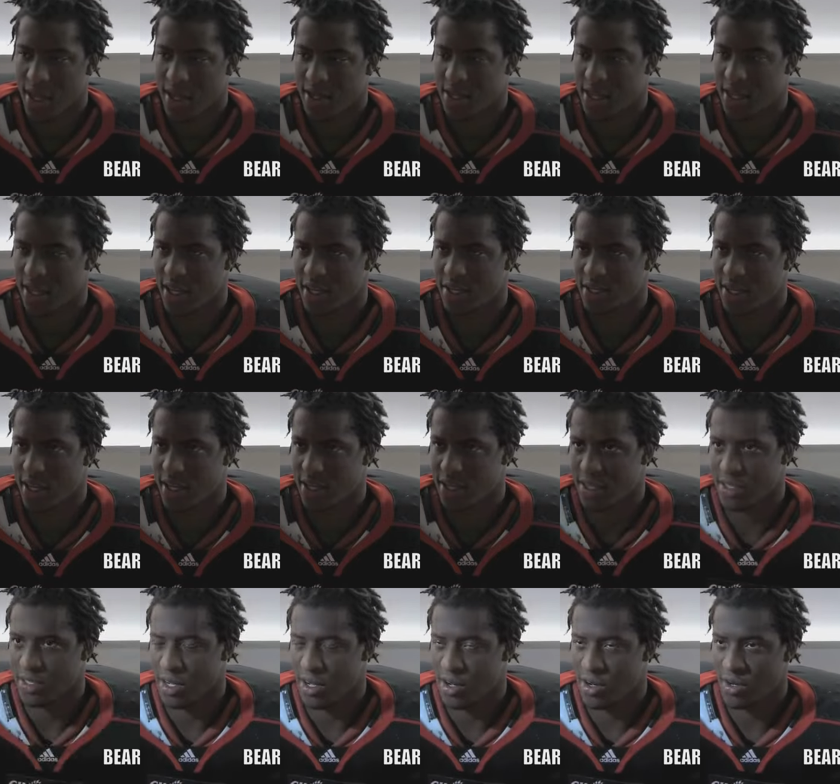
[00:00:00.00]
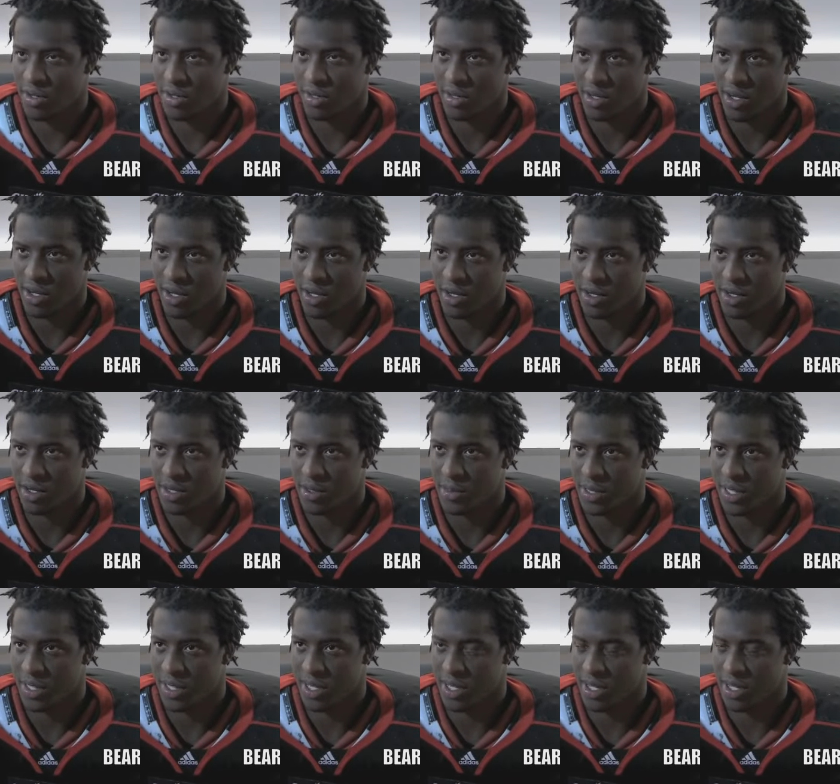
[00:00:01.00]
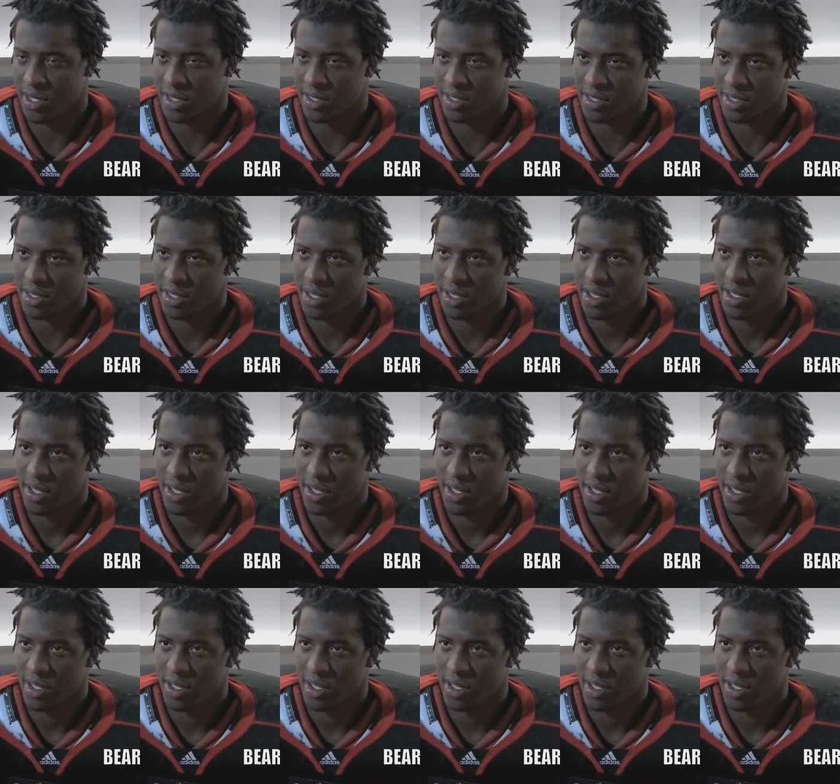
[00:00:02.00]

I think it set the tone, you know, because